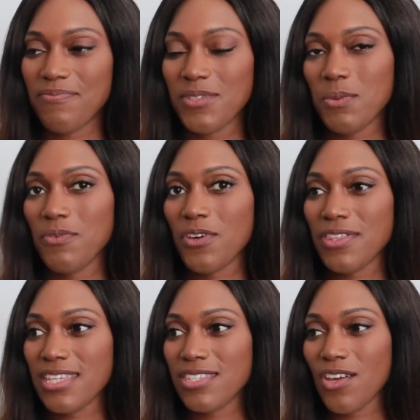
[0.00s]
So we've got
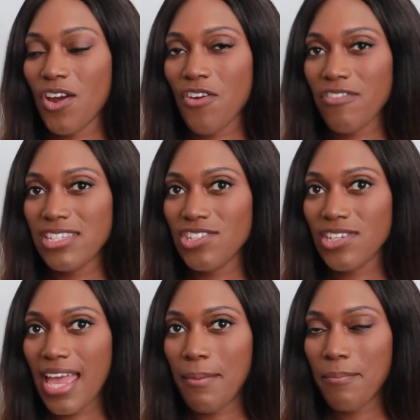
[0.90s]
this orange
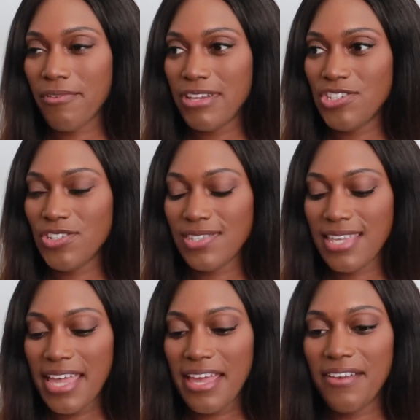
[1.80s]
ambery juice
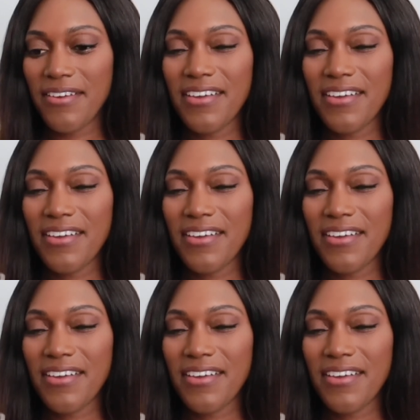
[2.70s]
here.